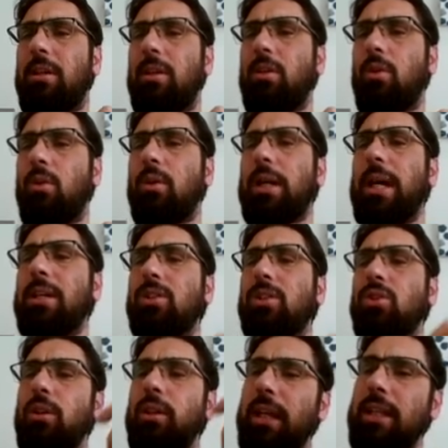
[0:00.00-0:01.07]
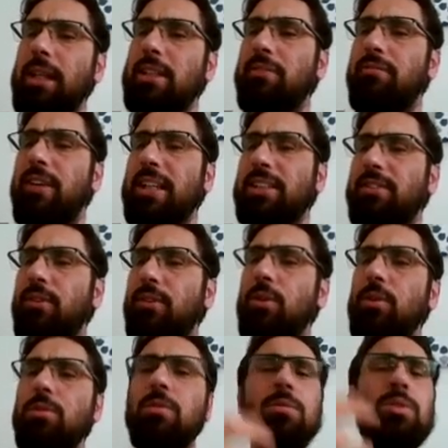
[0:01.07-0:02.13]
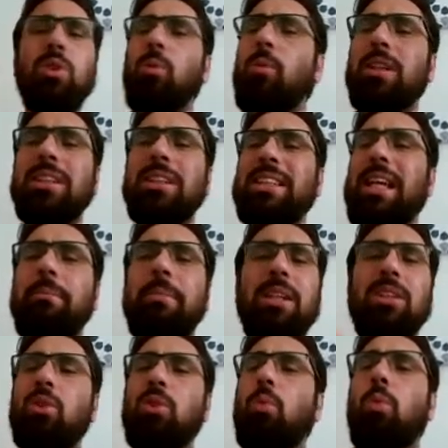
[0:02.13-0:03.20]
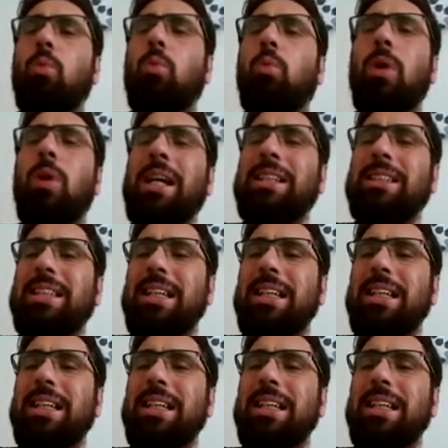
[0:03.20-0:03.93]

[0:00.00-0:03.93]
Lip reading: Okay, so they're eating fast food. So what does that mean? So why is that